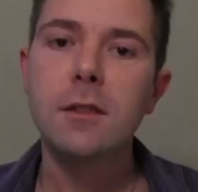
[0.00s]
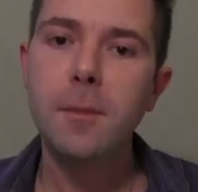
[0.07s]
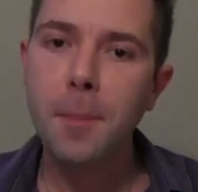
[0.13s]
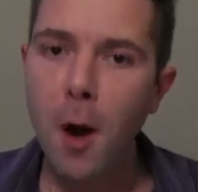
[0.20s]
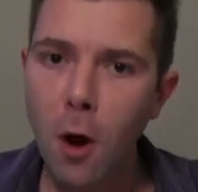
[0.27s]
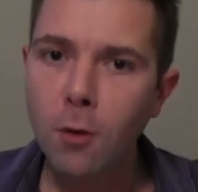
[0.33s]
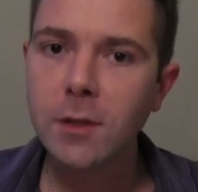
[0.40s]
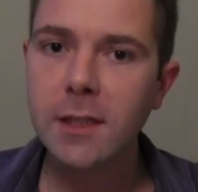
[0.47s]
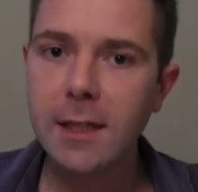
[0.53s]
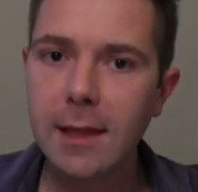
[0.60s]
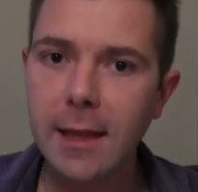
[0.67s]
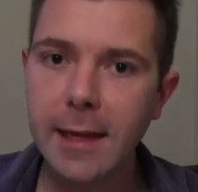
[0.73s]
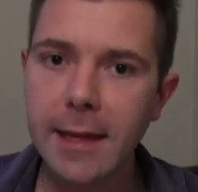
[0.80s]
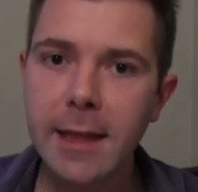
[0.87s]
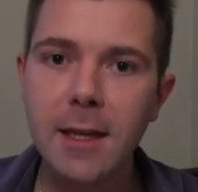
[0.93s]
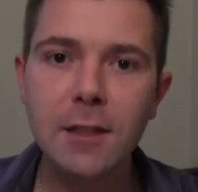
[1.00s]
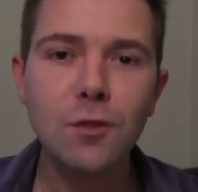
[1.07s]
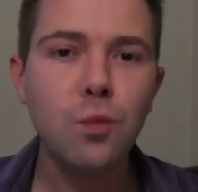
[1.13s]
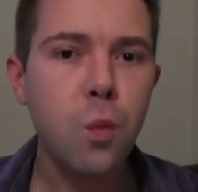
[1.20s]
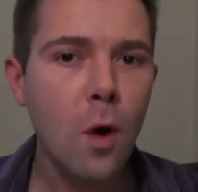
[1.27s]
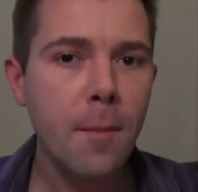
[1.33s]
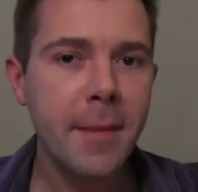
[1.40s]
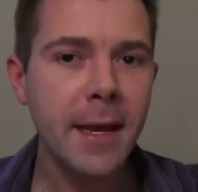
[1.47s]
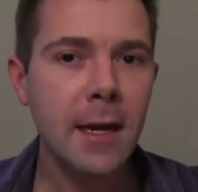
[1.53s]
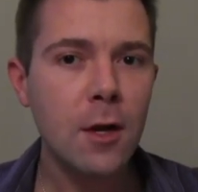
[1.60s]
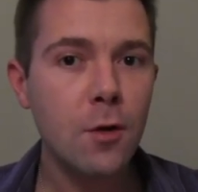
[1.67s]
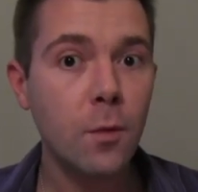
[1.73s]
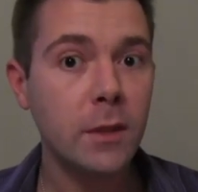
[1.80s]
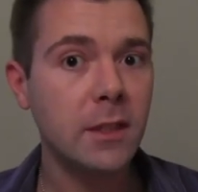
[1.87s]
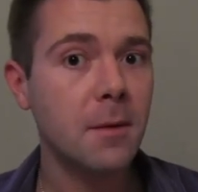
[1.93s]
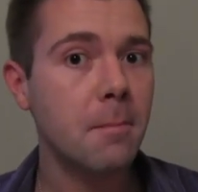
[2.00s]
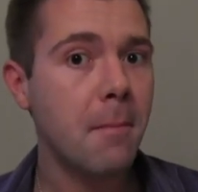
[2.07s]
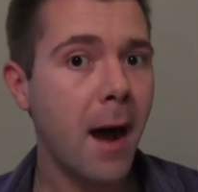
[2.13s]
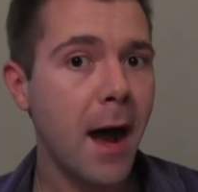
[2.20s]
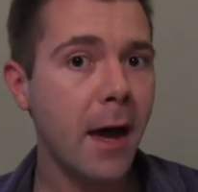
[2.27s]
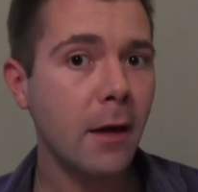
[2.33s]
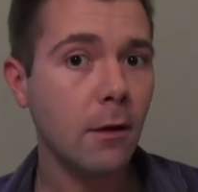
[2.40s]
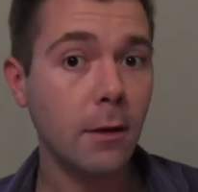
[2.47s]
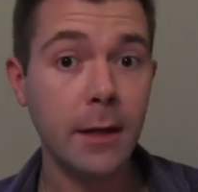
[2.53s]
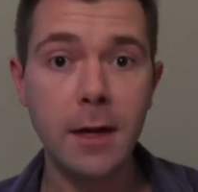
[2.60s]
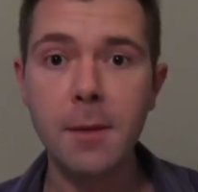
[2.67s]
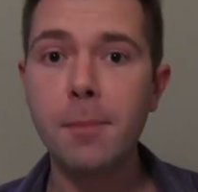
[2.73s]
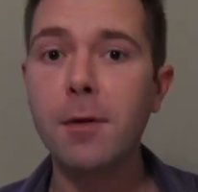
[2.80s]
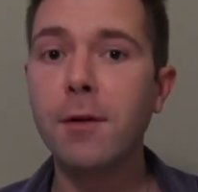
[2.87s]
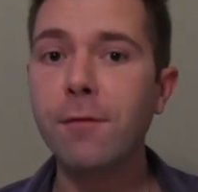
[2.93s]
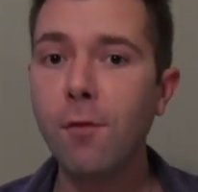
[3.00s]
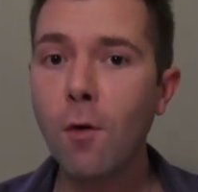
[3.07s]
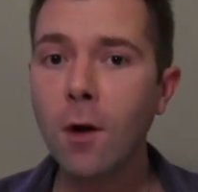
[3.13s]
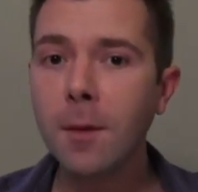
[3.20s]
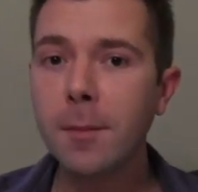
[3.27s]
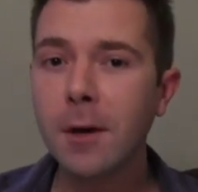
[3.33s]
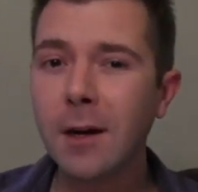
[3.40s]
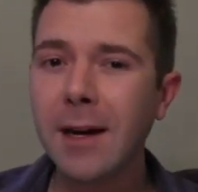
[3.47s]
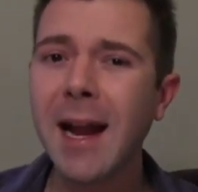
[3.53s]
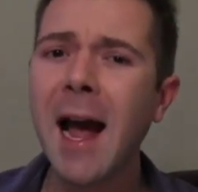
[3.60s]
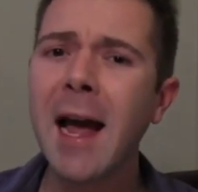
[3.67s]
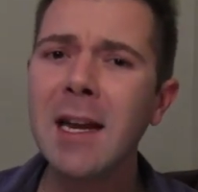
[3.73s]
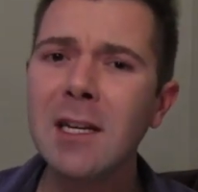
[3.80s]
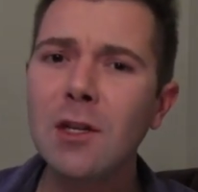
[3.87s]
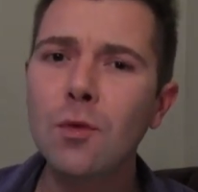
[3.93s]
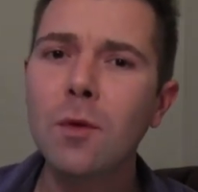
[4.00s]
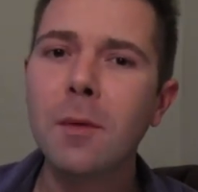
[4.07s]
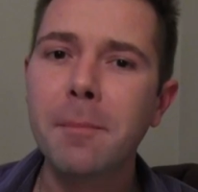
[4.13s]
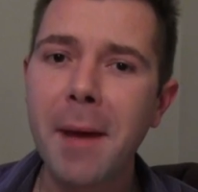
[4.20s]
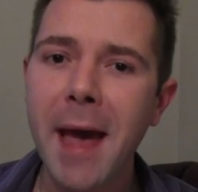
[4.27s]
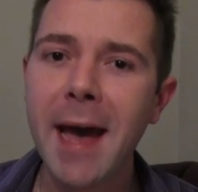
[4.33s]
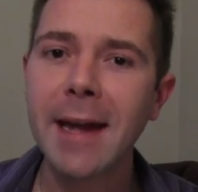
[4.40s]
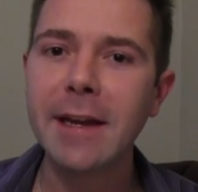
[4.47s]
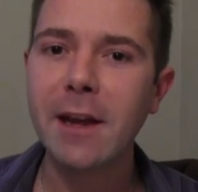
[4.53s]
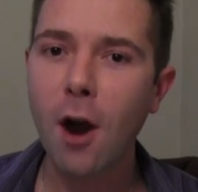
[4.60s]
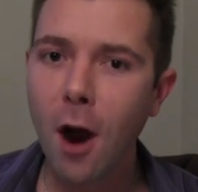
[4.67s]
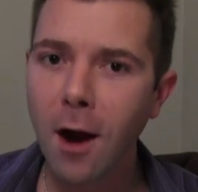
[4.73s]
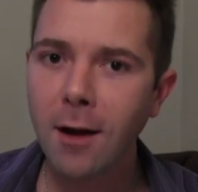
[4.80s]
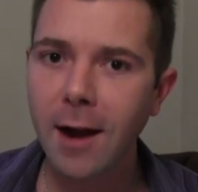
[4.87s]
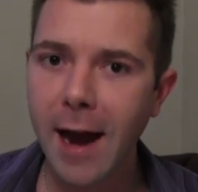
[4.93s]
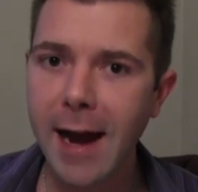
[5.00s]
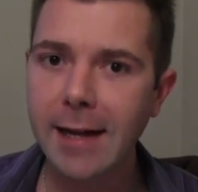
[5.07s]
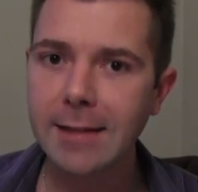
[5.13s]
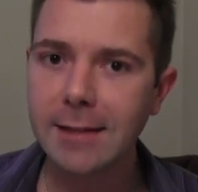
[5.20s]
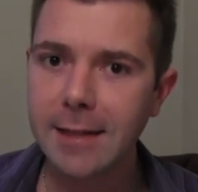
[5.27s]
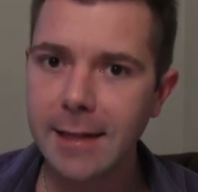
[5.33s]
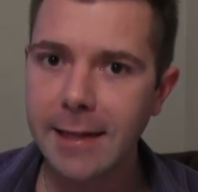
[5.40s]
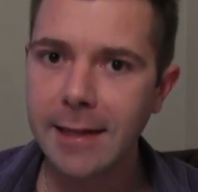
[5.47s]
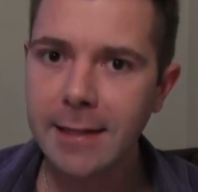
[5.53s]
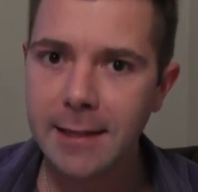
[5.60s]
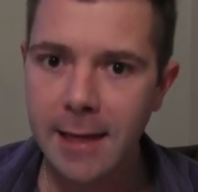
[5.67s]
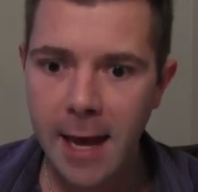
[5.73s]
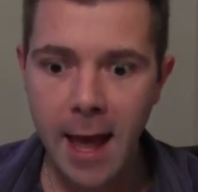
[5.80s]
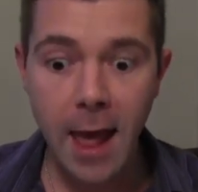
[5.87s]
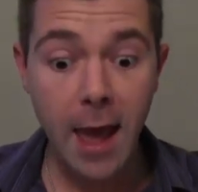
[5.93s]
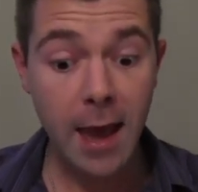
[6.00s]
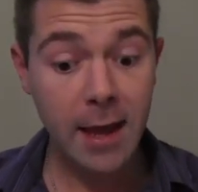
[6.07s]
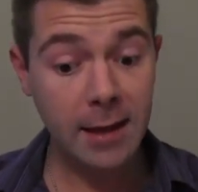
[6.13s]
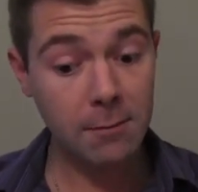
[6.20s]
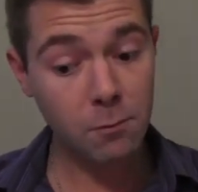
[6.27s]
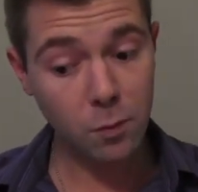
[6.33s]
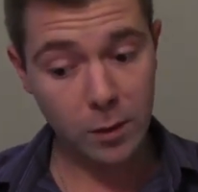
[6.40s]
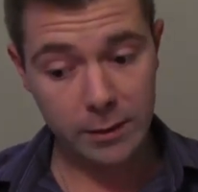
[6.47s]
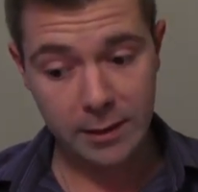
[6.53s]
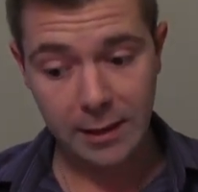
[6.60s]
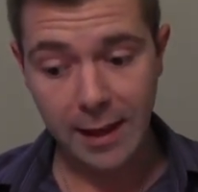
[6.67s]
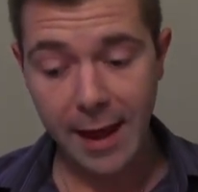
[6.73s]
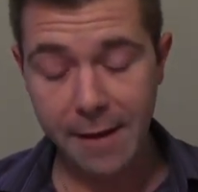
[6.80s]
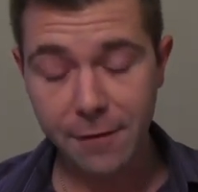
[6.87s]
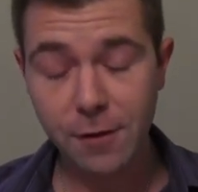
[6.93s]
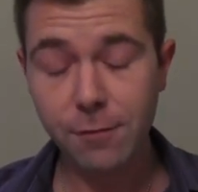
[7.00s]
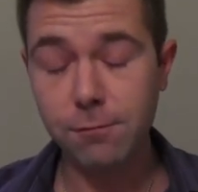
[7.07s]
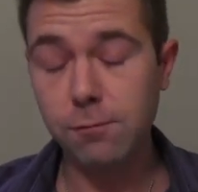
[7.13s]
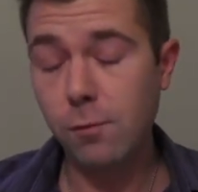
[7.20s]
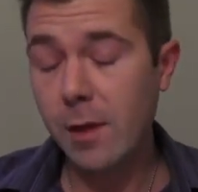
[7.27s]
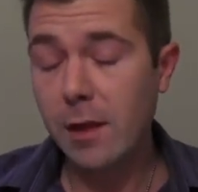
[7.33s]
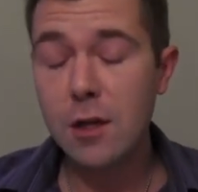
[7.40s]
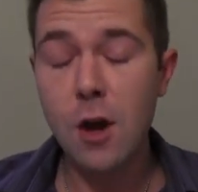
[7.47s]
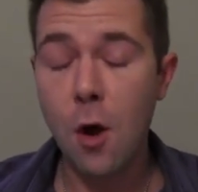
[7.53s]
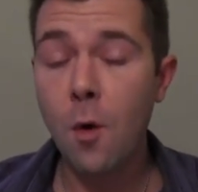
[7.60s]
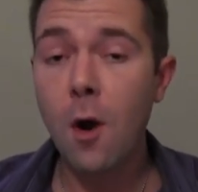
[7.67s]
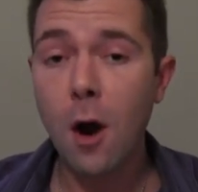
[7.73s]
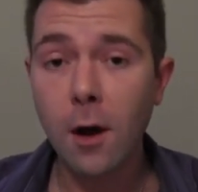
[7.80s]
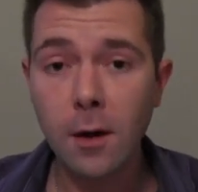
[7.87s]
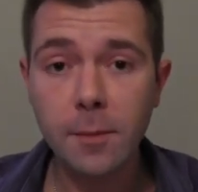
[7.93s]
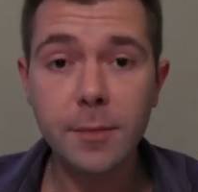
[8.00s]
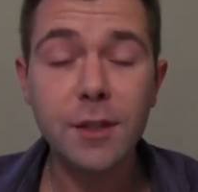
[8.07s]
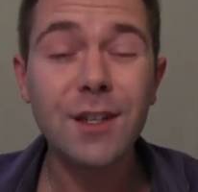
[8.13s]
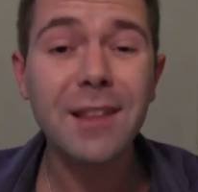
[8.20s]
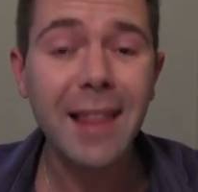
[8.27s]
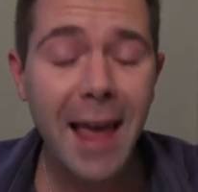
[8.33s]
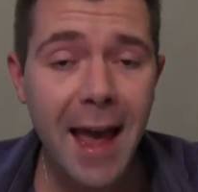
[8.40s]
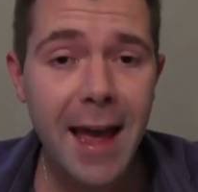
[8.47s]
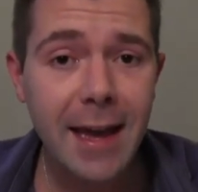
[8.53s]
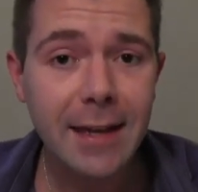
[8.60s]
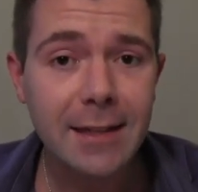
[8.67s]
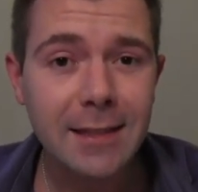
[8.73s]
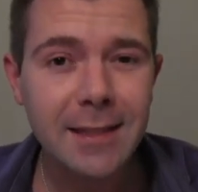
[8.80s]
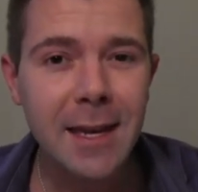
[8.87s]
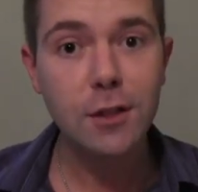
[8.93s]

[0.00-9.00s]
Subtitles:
Supposedly, this woman who was a model and a performer got into a bad car accident and was left with no arms or legs.